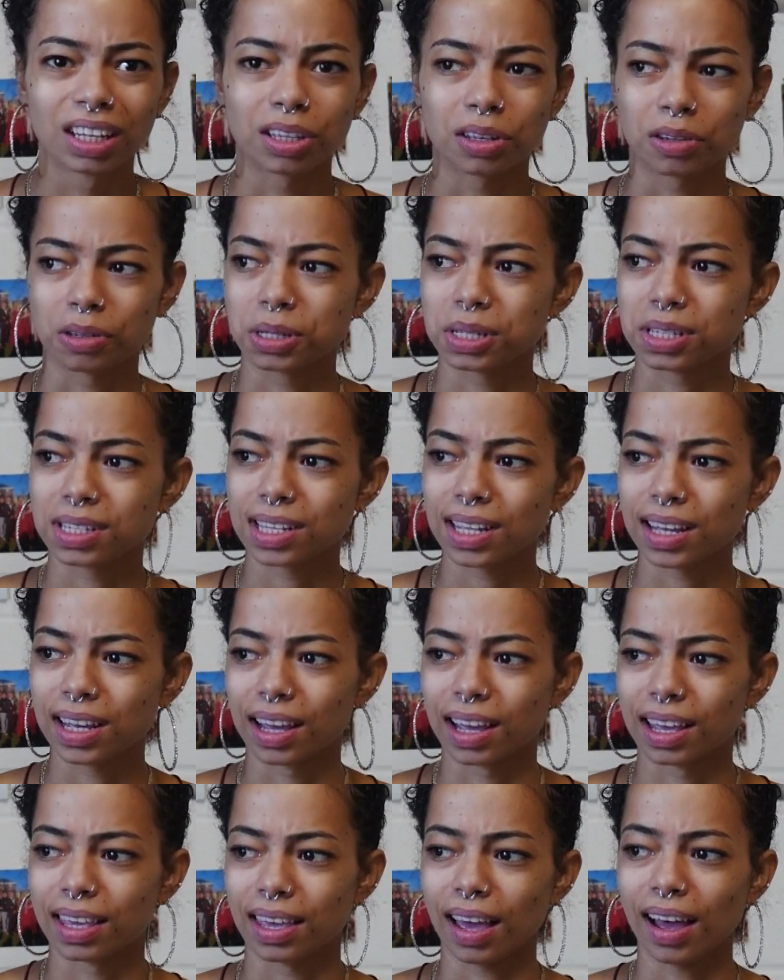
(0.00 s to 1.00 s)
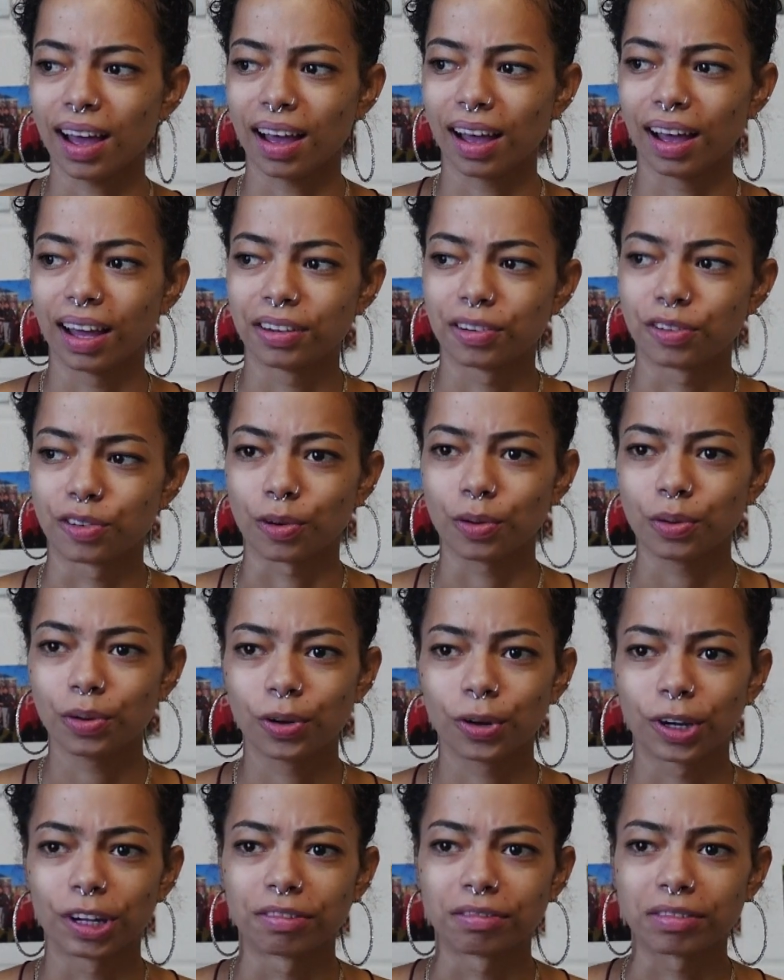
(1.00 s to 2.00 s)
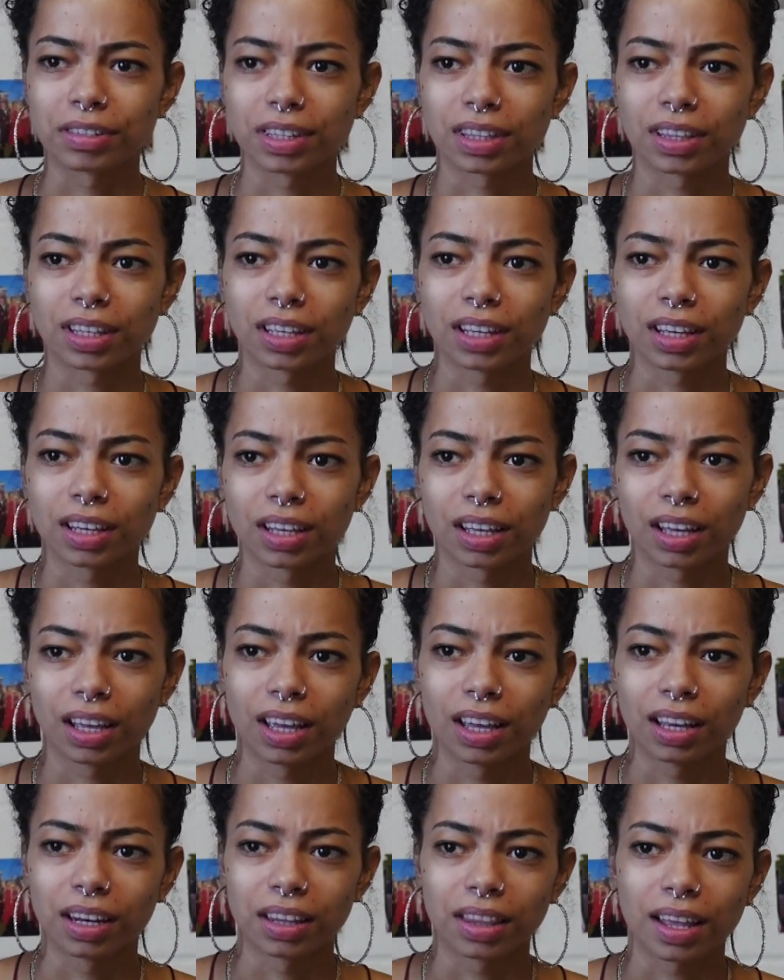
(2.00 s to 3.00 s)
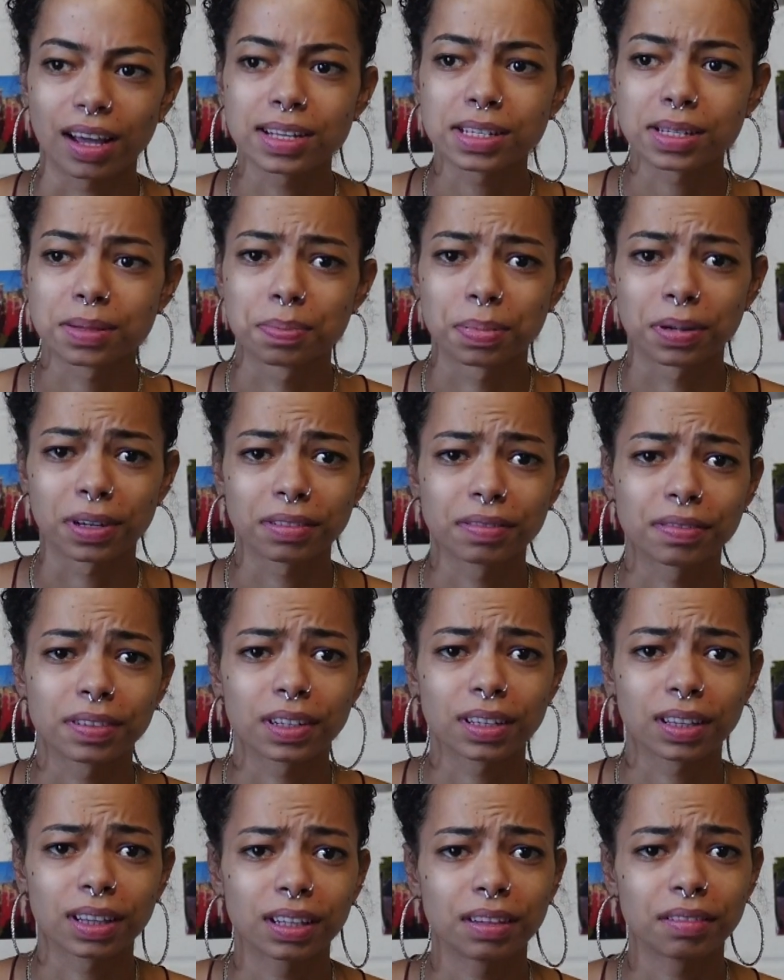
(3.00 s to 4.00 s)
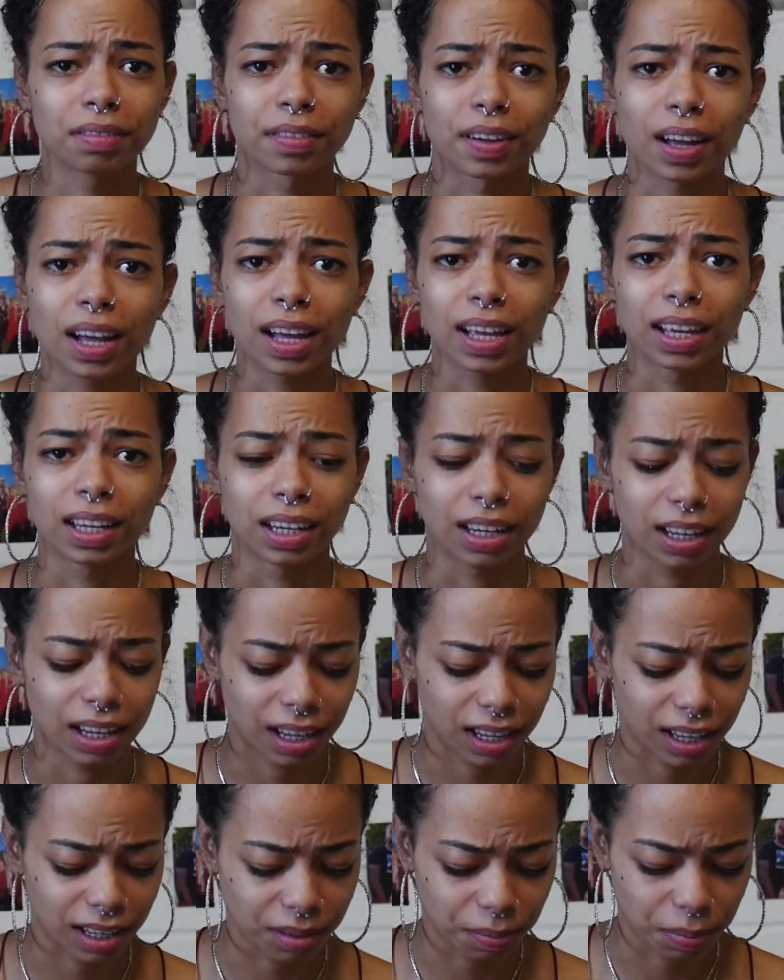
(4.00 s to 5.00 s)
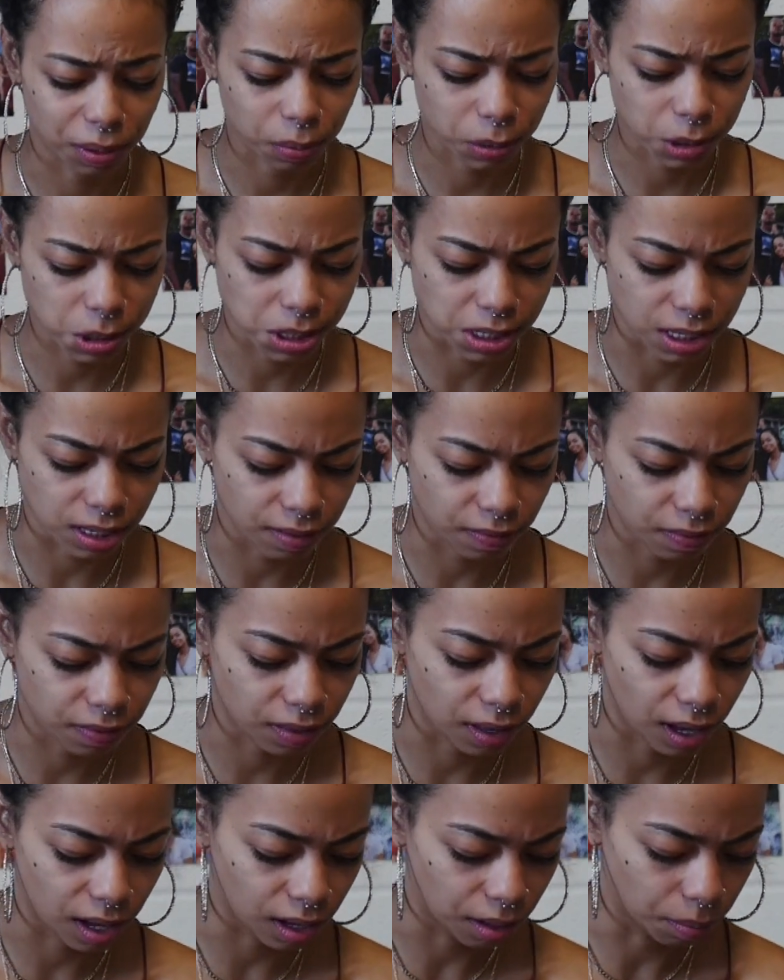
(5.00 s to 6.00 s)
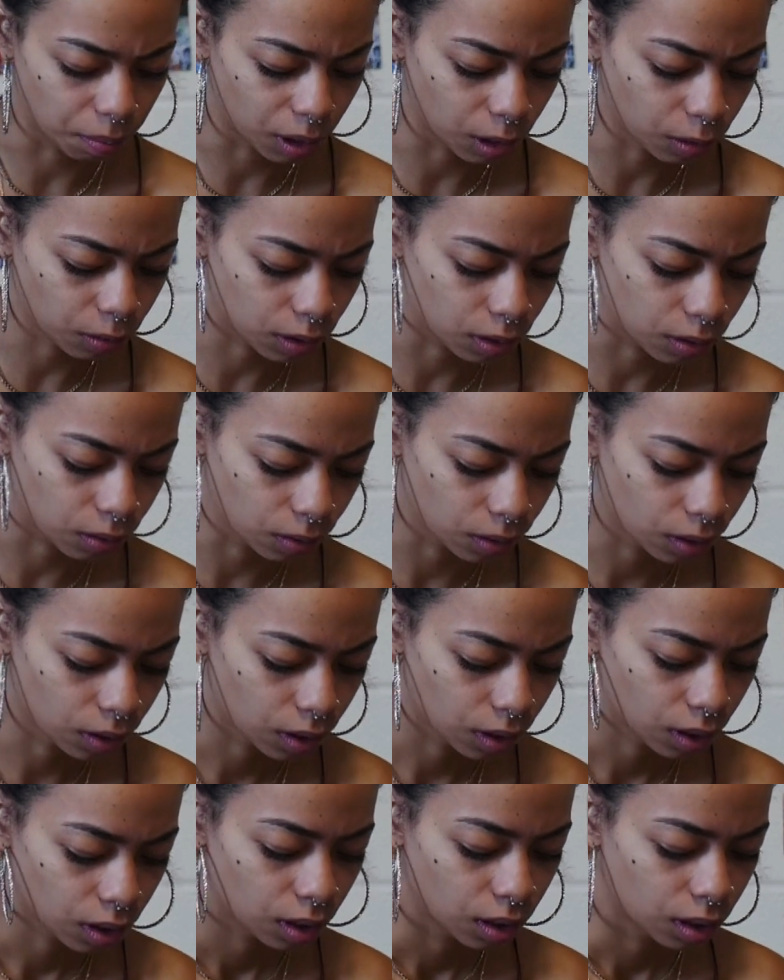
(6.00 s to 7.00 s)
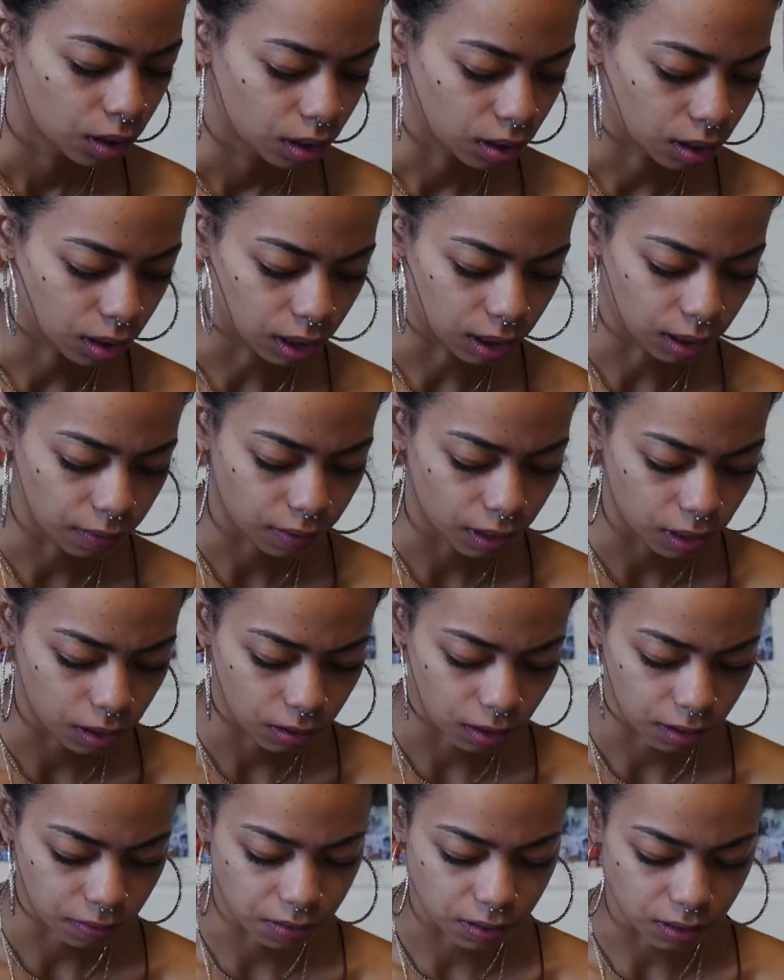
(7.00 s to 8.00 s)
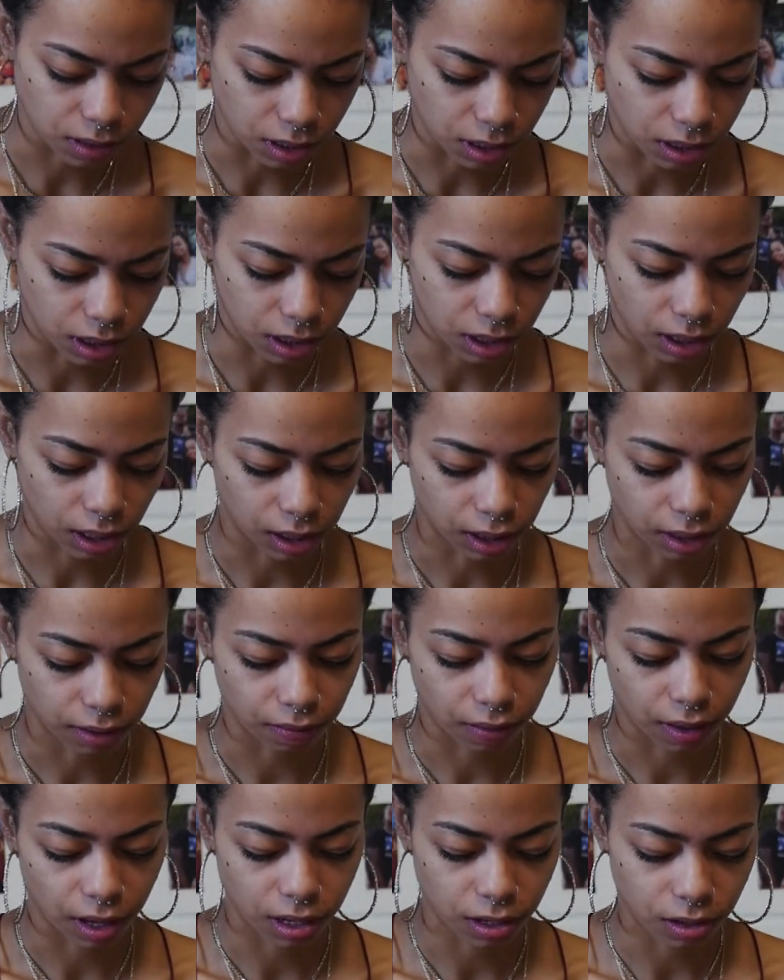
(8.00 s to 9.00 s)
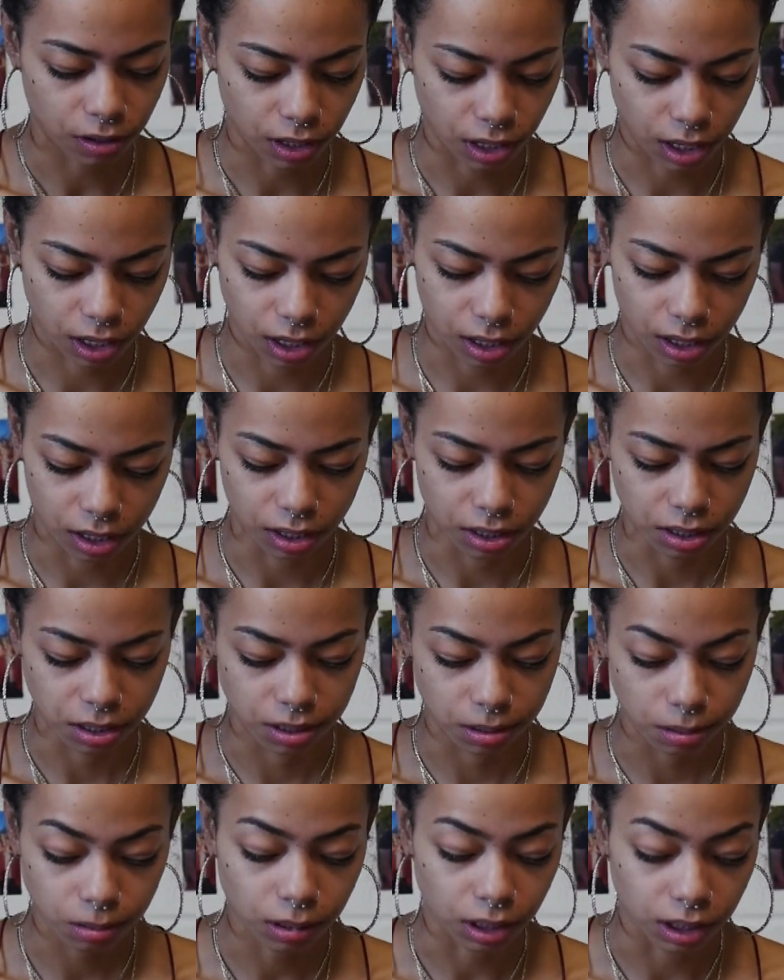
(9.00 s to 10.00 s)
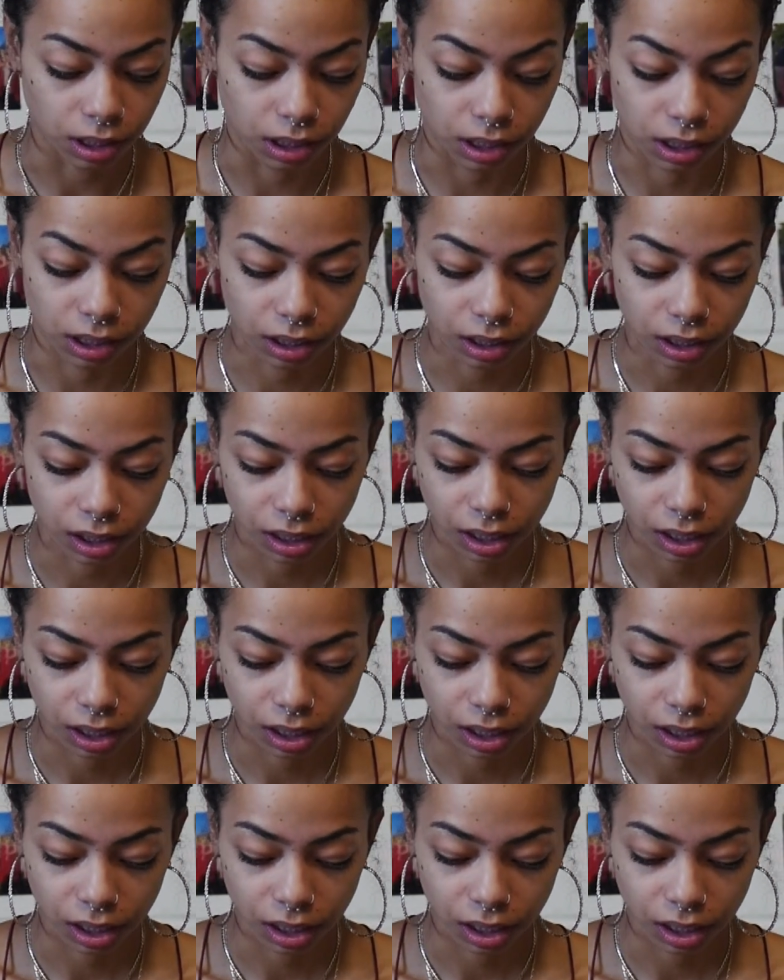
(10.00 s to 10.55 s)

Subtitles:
You're just like, yeah, I don't know everything, and that's perfectly fine. And people just love that about you. They love that you love to learn. They love that you're here to learn.